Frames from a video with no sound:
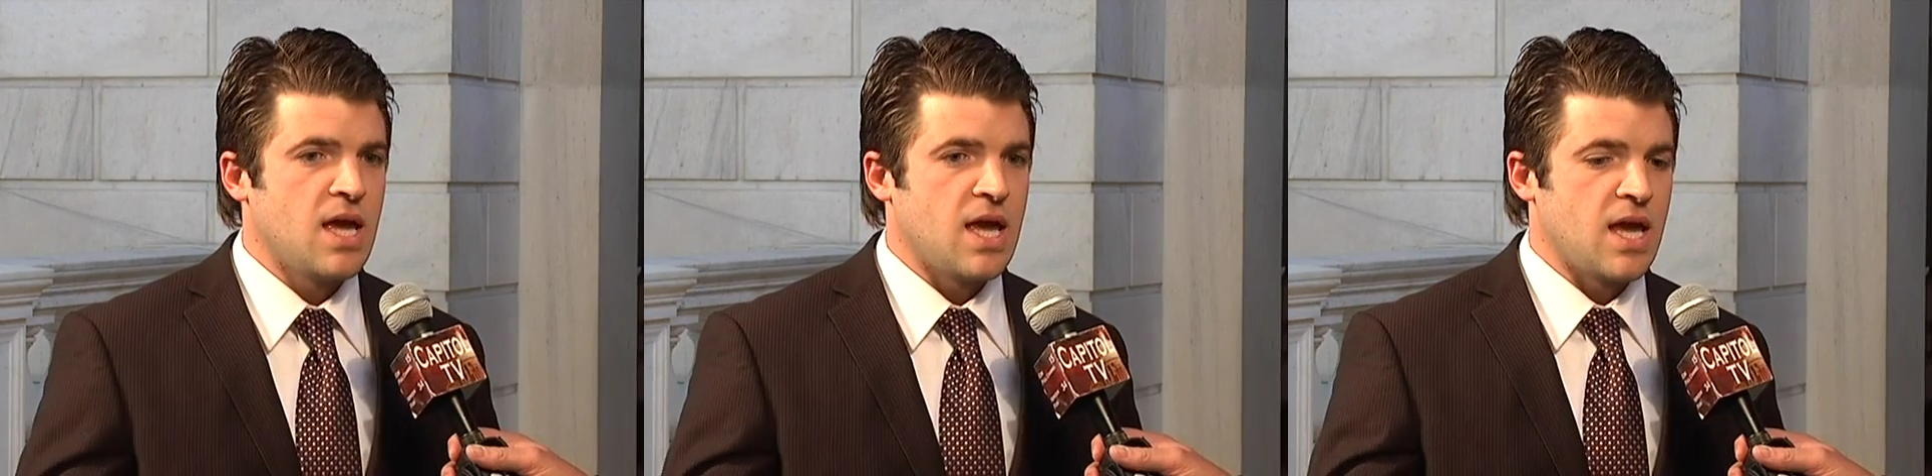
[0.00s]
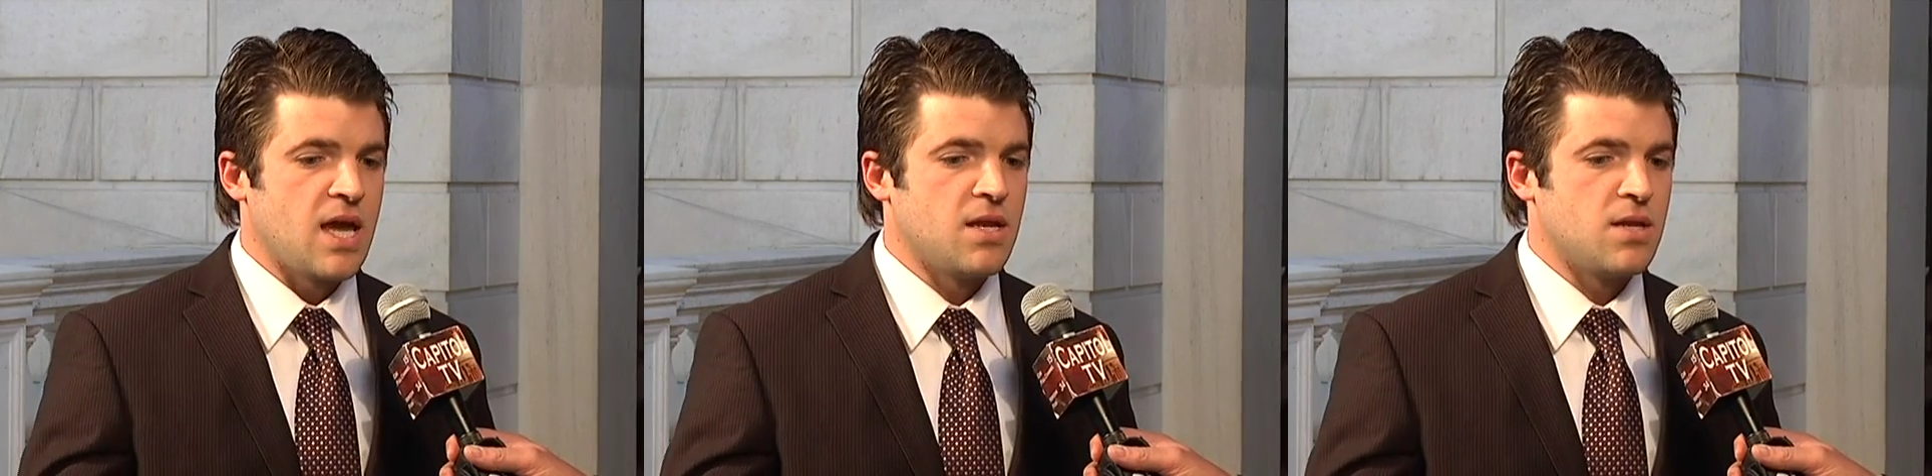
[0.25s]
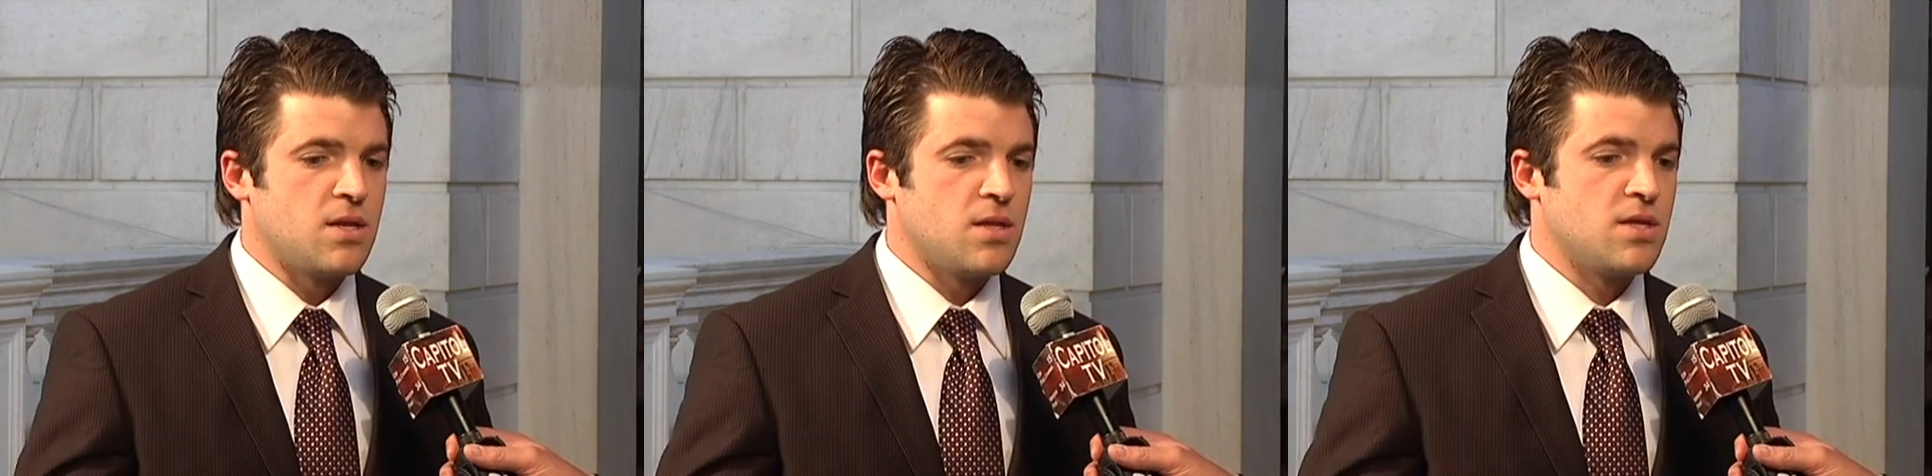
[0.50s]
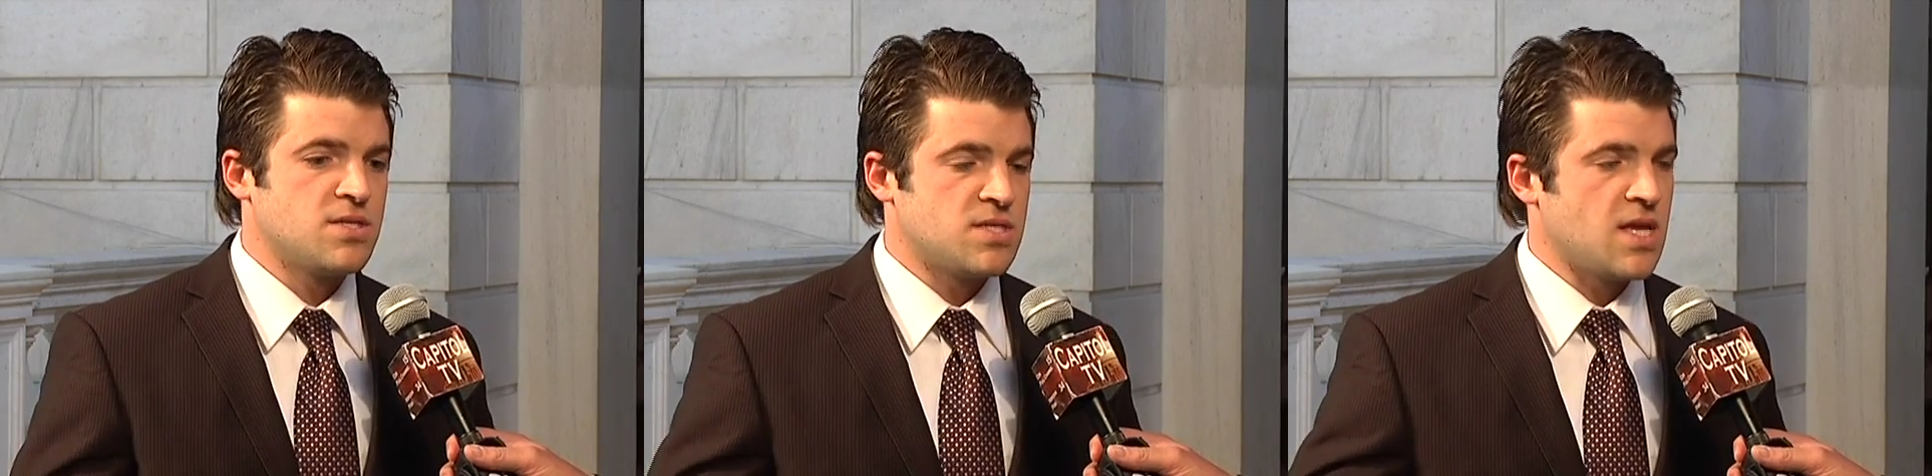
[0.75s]
and
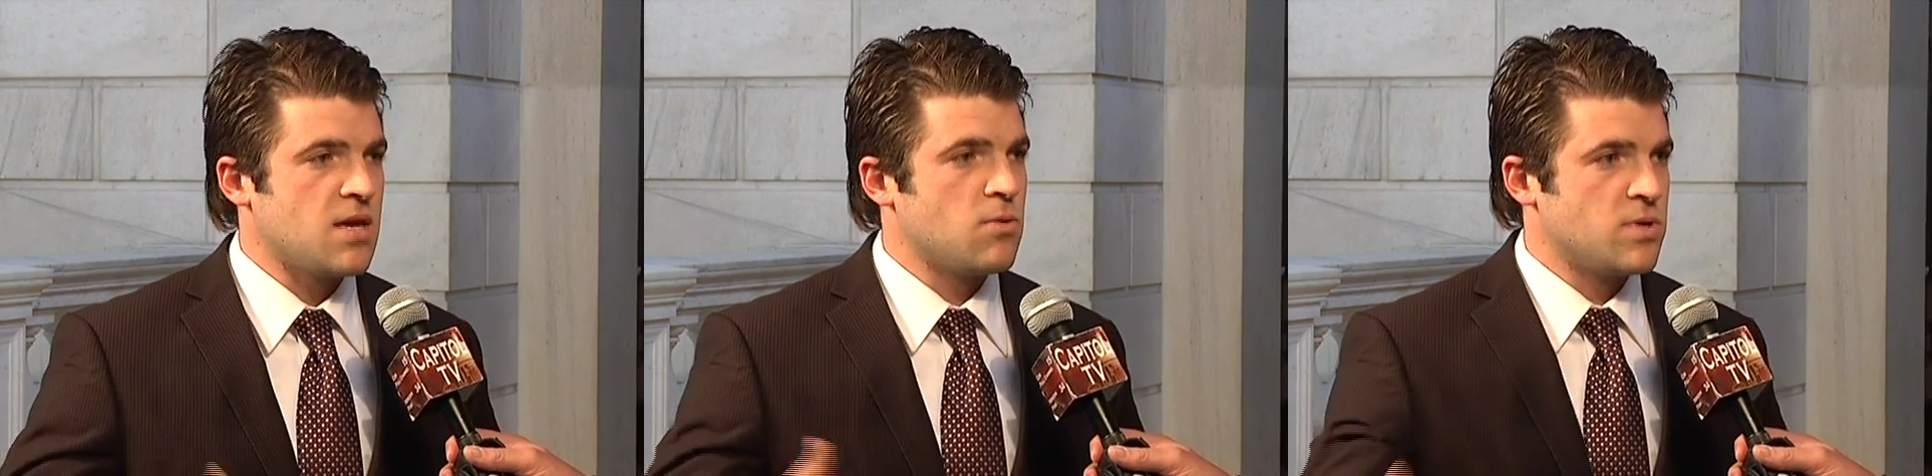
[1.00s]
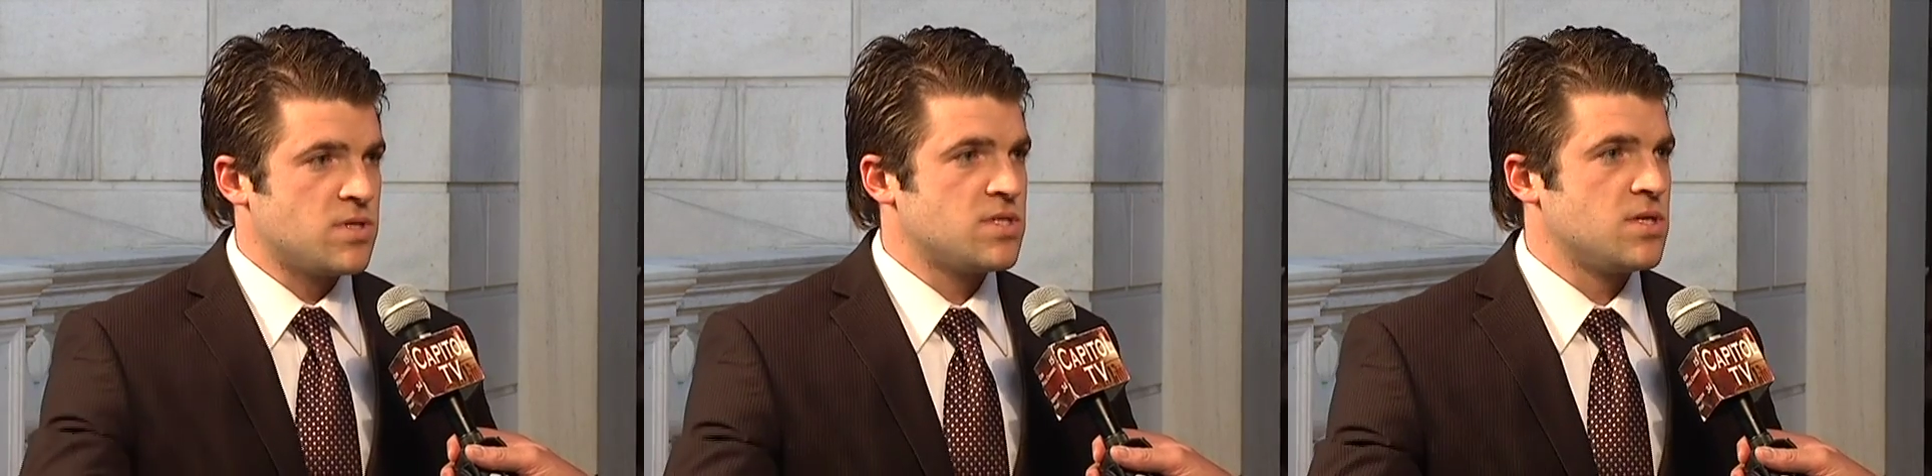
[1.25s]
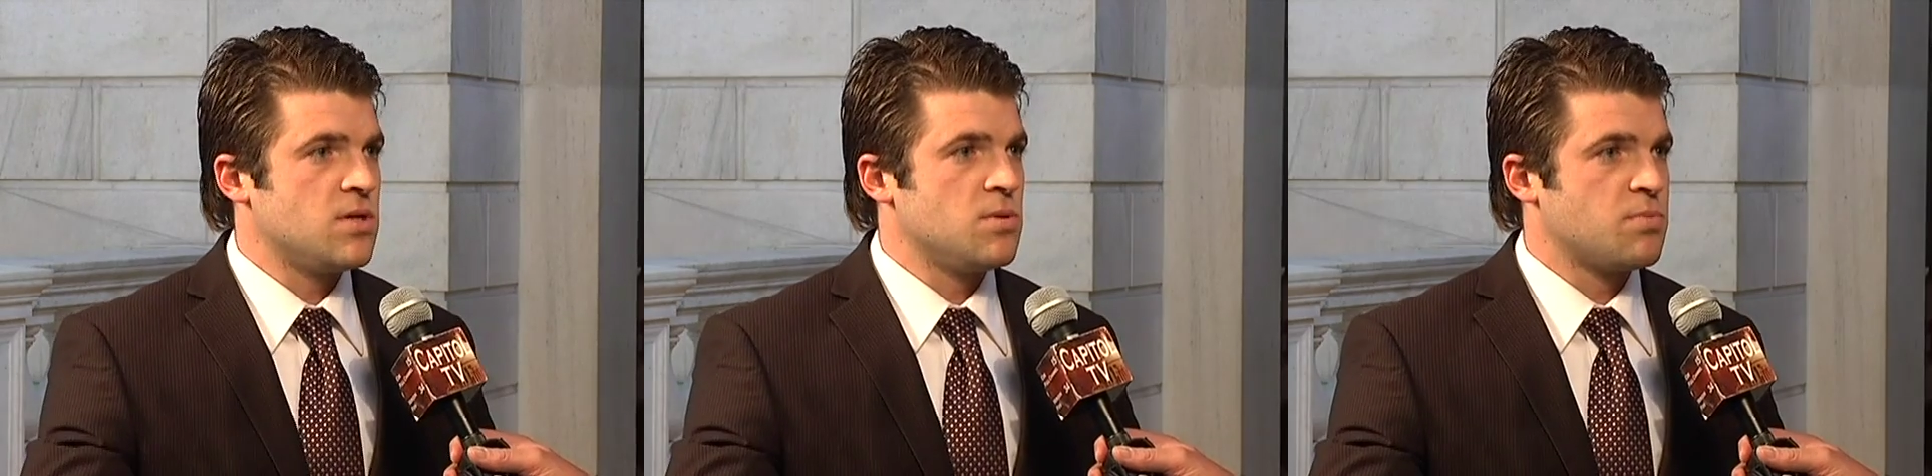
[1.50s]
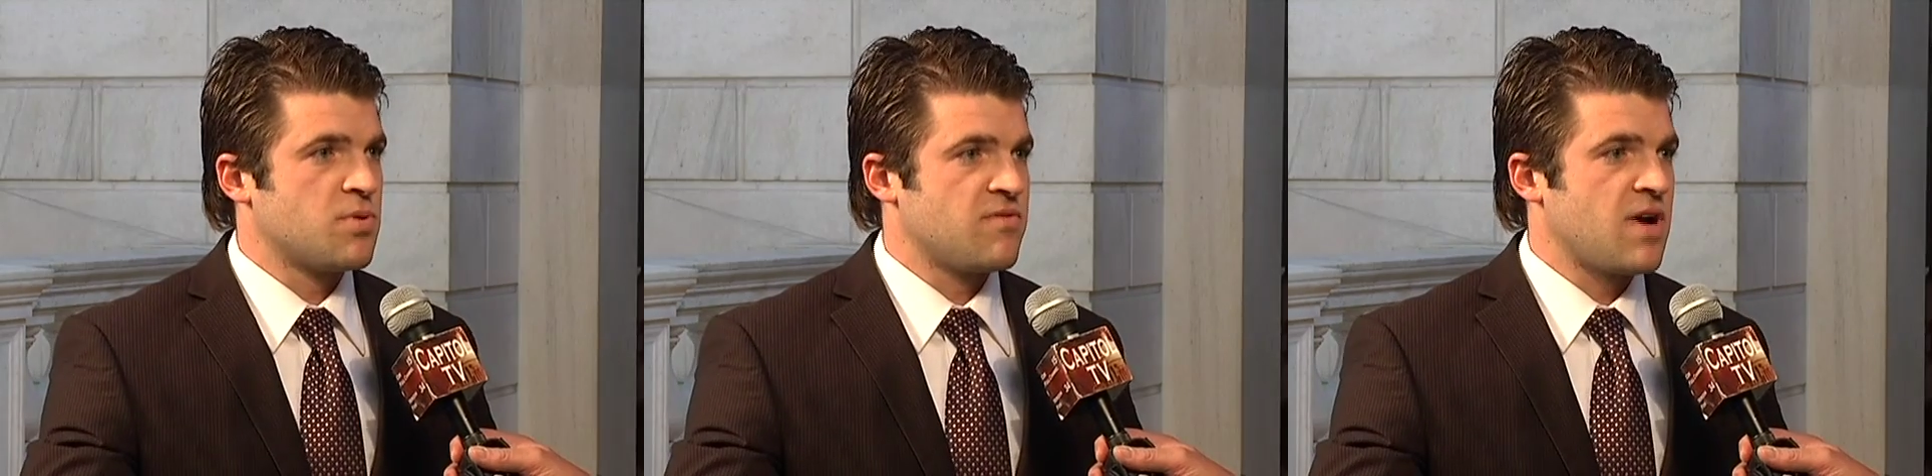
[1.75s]
the state would still
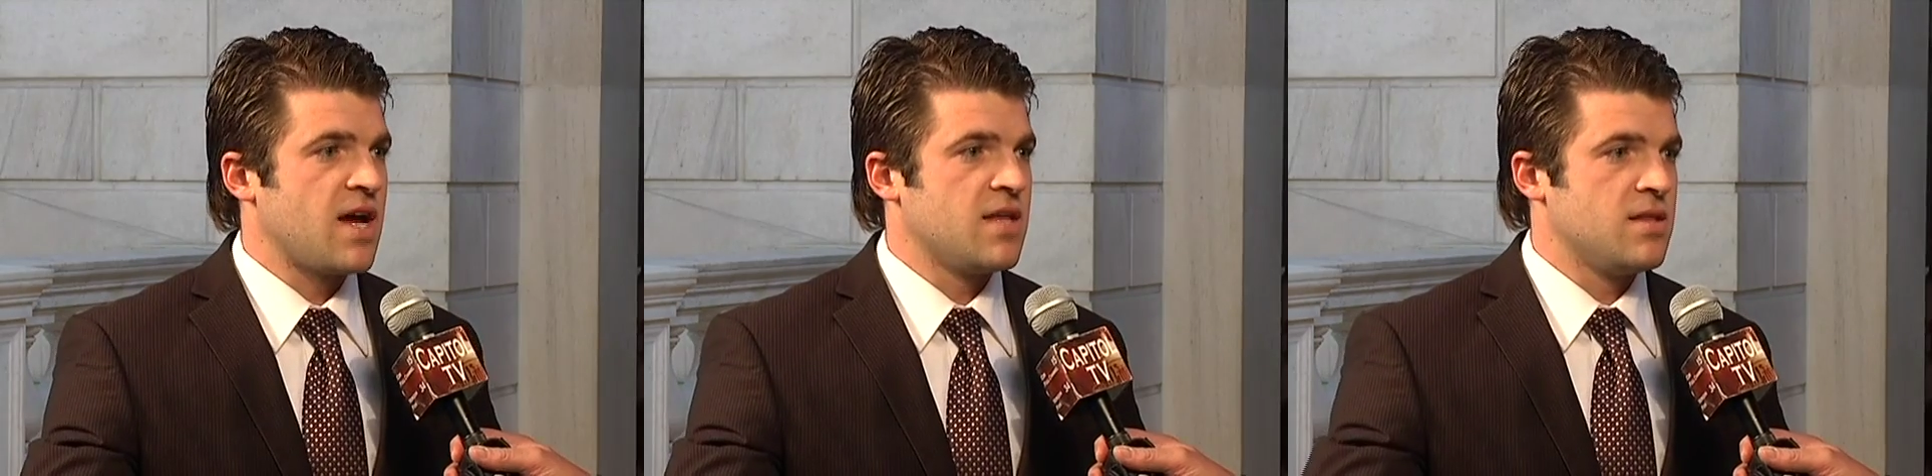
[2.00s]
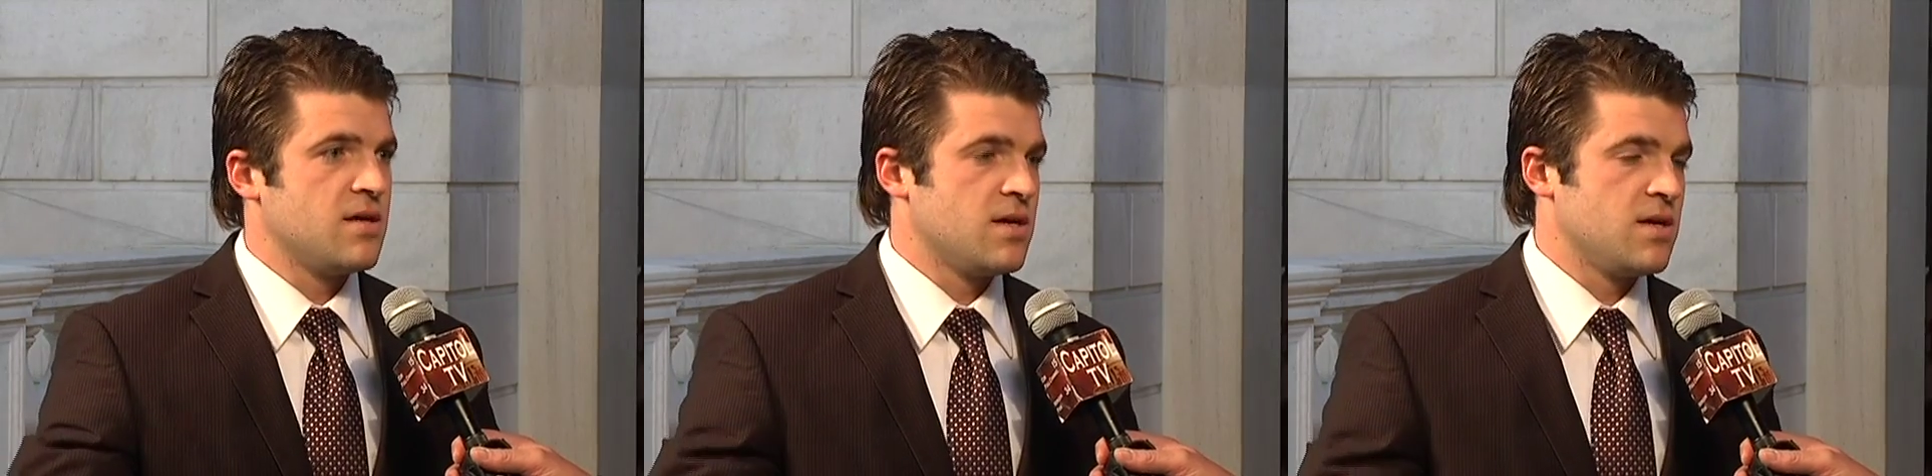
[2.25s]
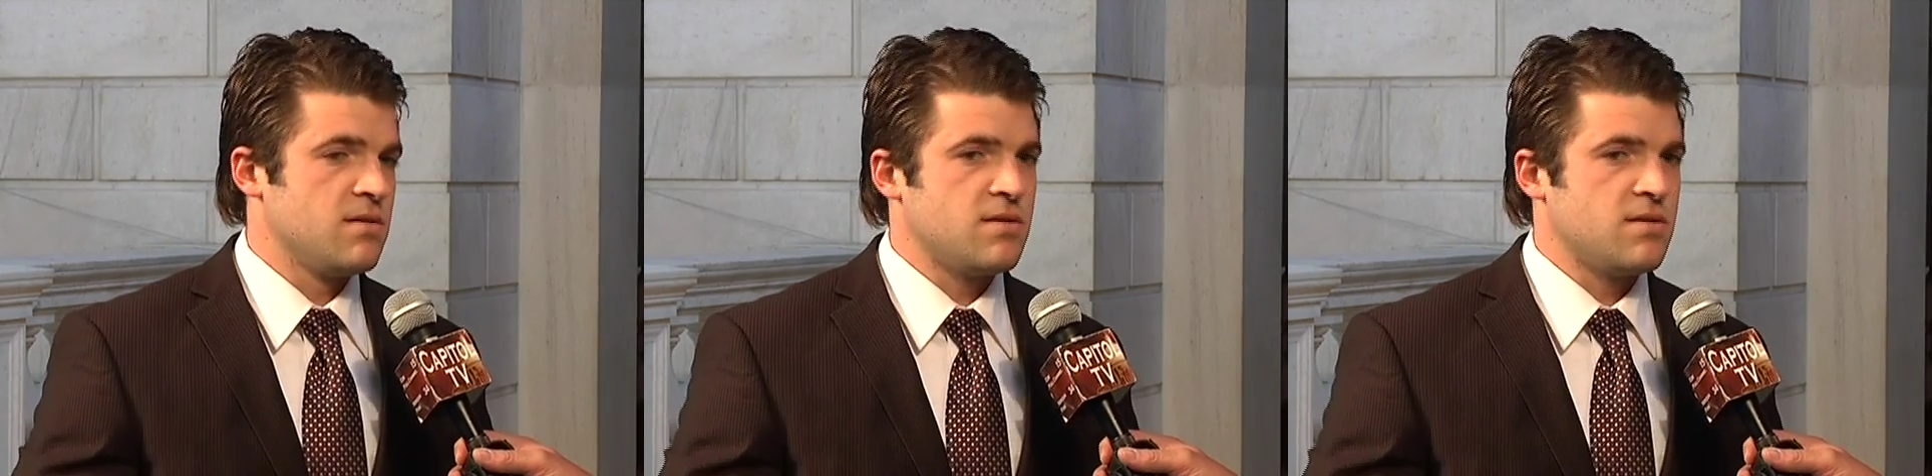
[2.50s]
provide the